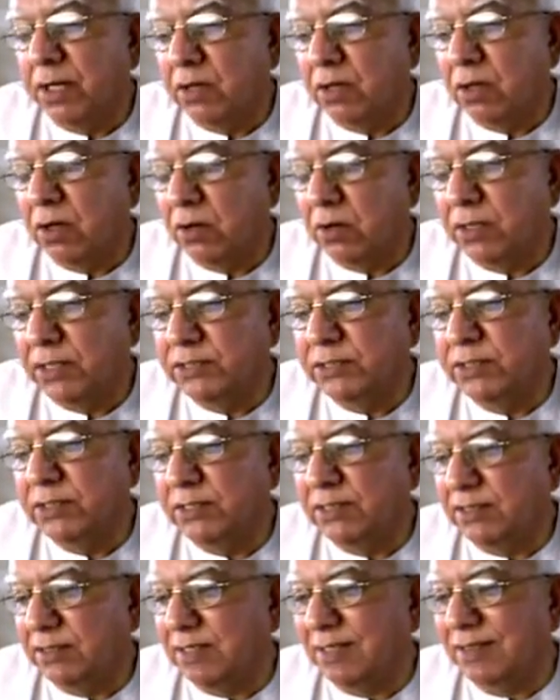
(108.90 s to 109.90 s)
But now I
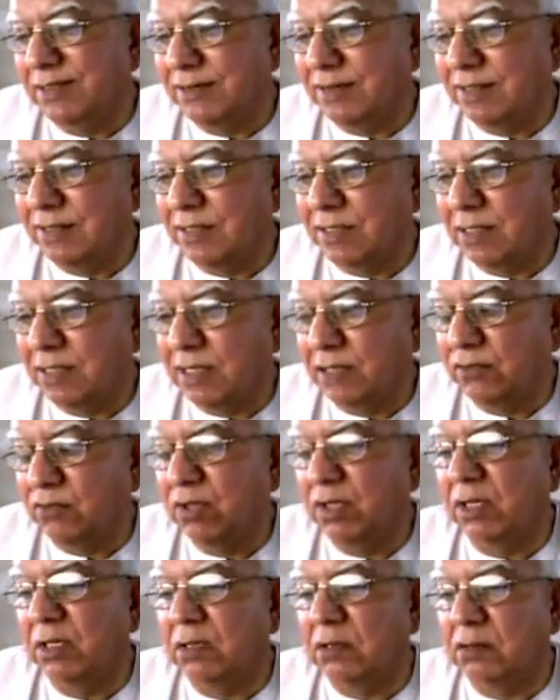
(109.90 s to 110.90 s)
see, I
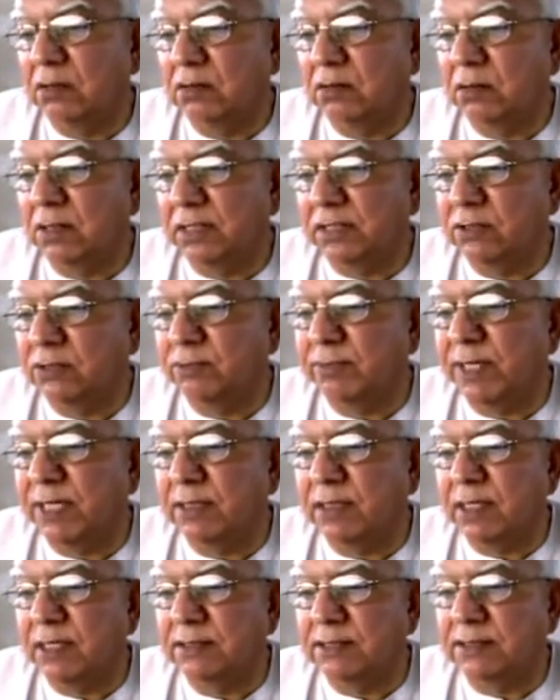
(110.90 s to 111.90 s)
think that
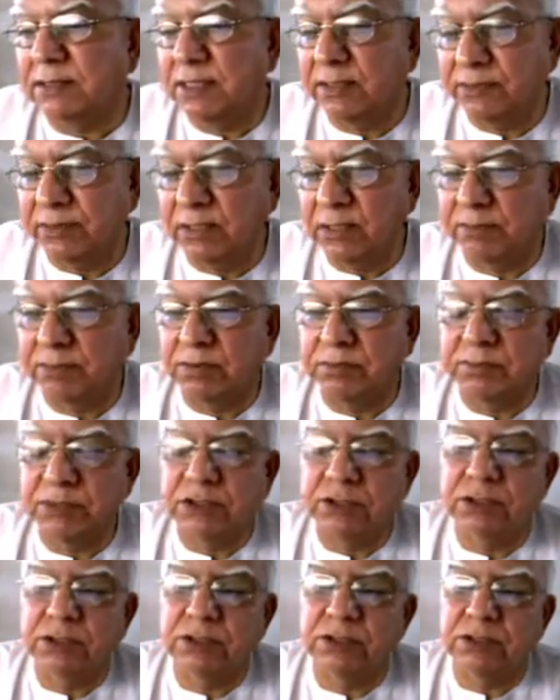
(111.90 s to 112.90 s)
Jamaat has given the
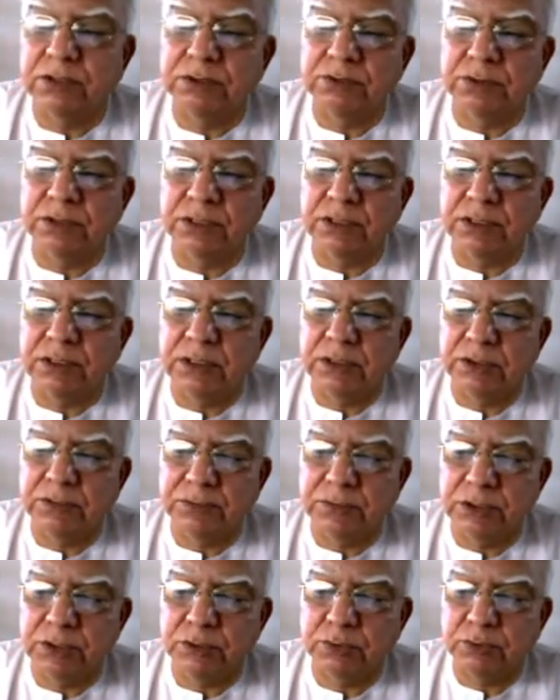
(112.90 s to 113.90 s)
permission to the
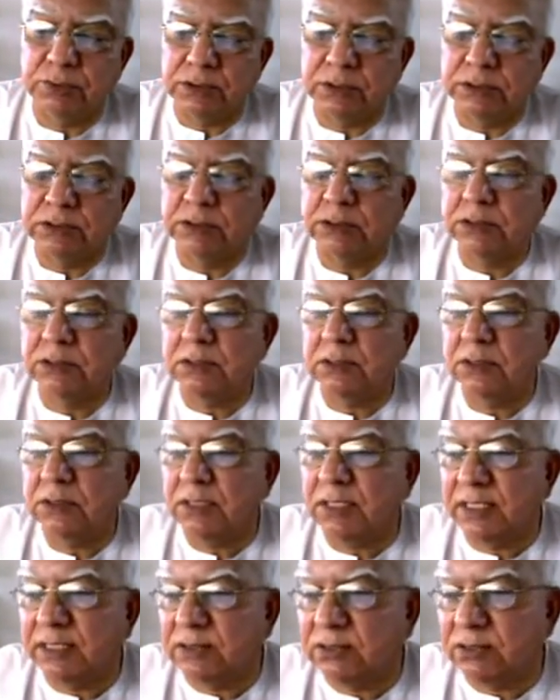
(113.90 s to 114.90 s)
individuals
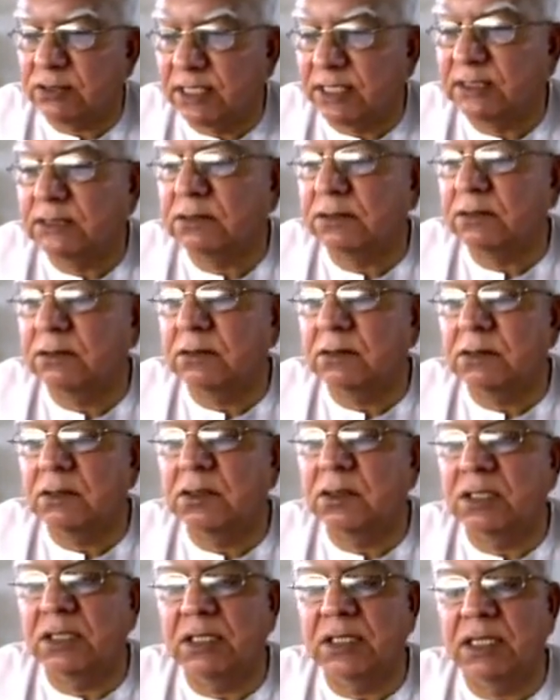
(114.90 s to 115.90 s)
that yes,
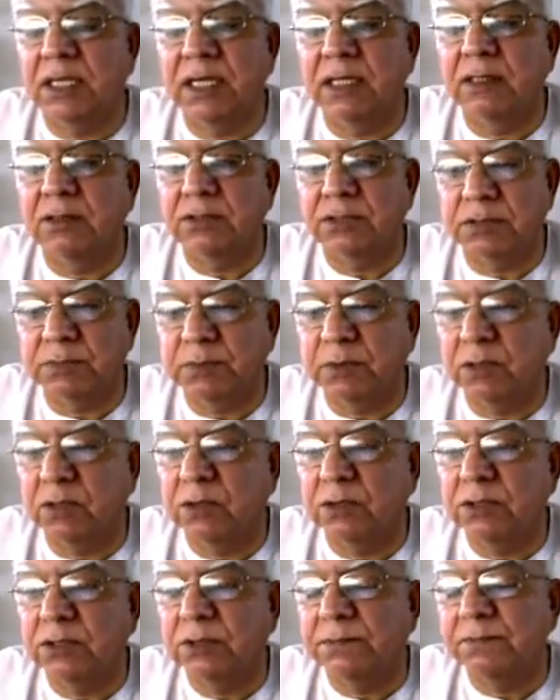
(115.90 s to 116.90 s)
they can
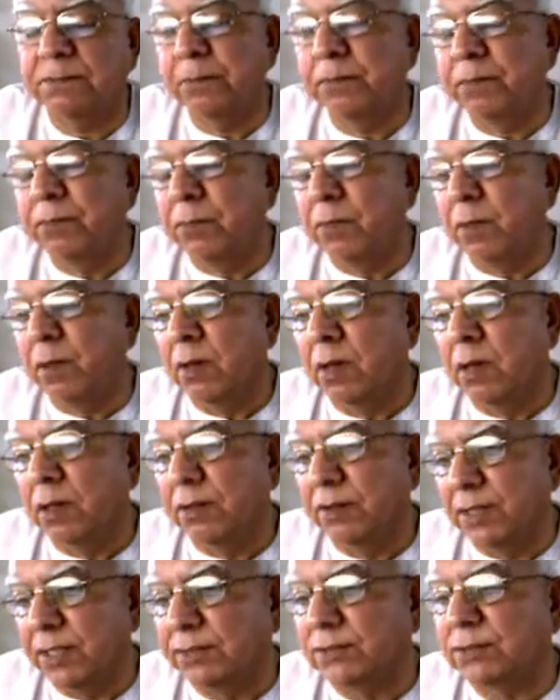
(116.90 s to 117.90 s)
respond.
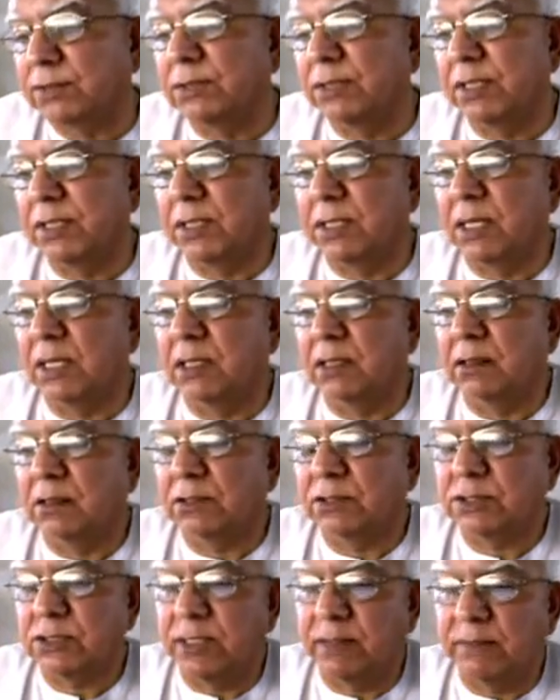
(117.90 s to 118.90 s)
Yes, they can
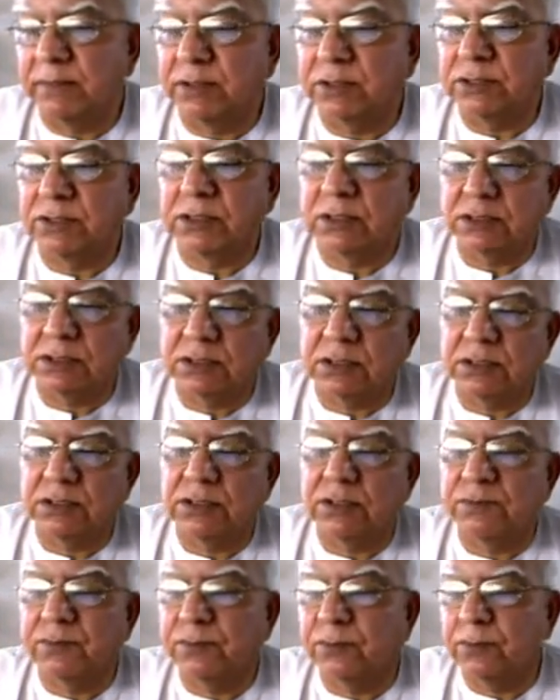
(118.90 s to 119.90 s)
establish
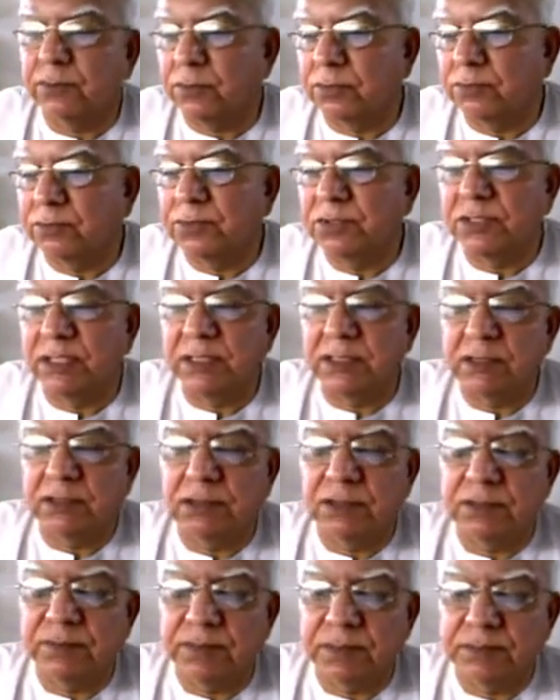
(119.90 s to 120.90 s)
discussion forums and
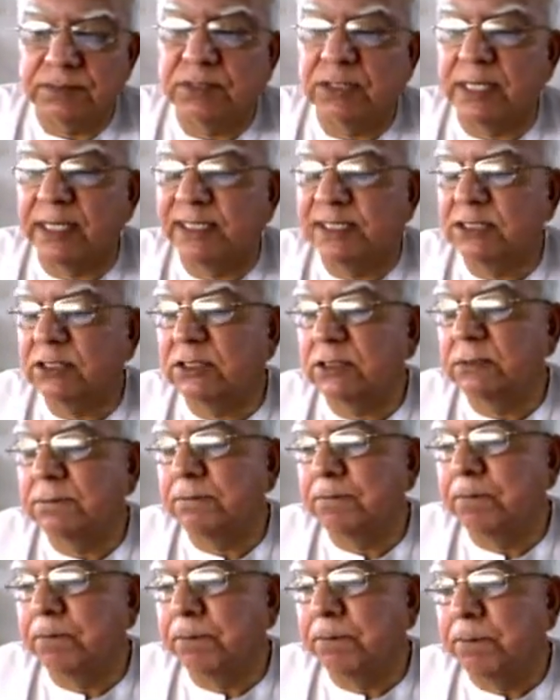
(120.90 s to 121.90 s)
the websites.